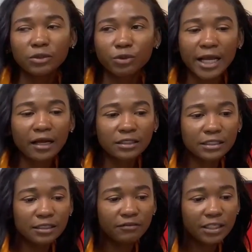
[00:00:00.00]
react
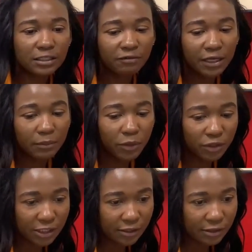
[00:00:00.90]
in the event of an
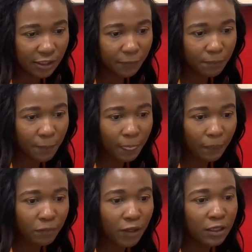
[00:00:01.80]
emergency.
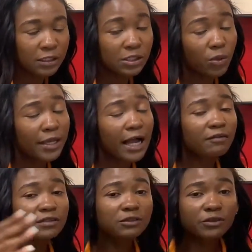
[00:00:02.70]
So we
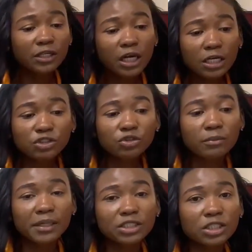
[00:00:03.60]
have different control
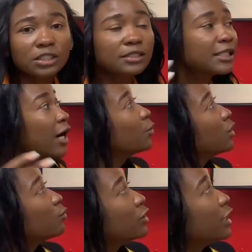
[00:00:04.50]
measures that
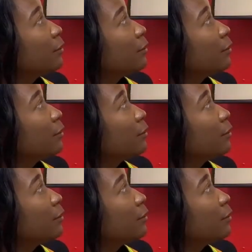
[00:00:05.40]
we would